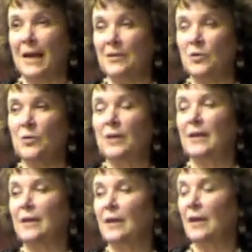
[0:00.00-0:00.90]
I do a
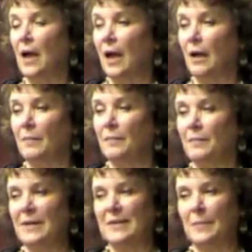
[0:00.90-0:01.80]
little,
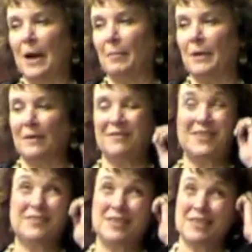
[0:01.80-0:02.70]
it's probably
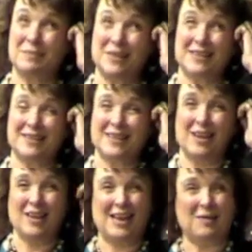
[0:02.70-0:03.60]
15 minutes
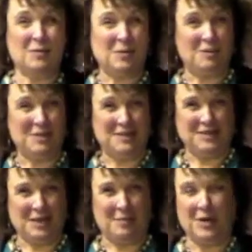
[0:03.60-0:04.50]
long, I don't know how much
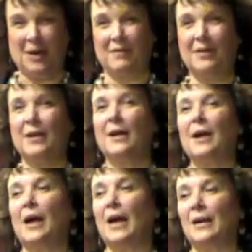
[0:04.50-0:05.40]
time you have.
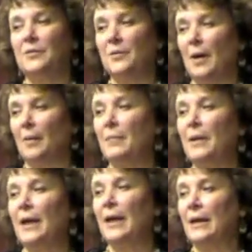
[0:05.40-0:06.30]
I drum
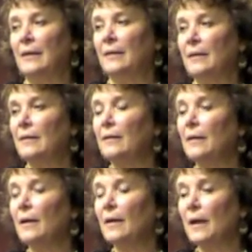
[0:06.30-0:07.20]

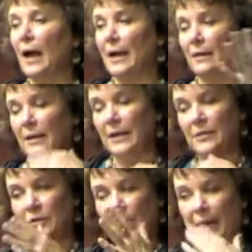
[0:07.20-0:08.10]
and
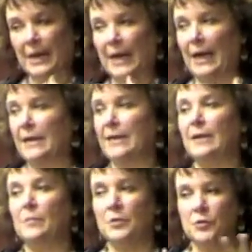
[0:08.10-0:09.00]
lead you on a guided
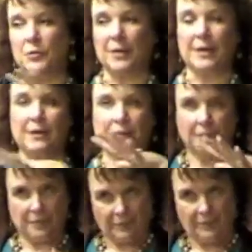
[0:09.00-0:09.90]
imagery
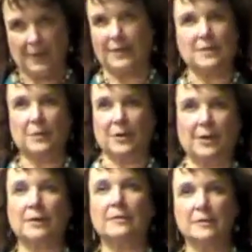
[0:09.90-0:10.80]

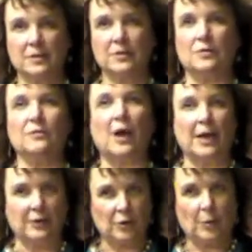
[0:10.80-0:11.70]
experience to
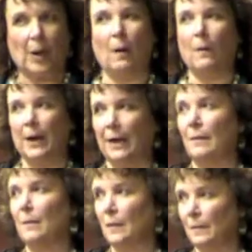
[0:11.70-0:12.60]
find your power
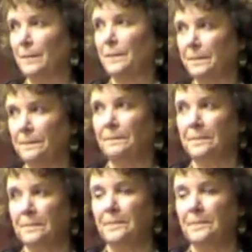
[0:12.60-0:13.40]
animal.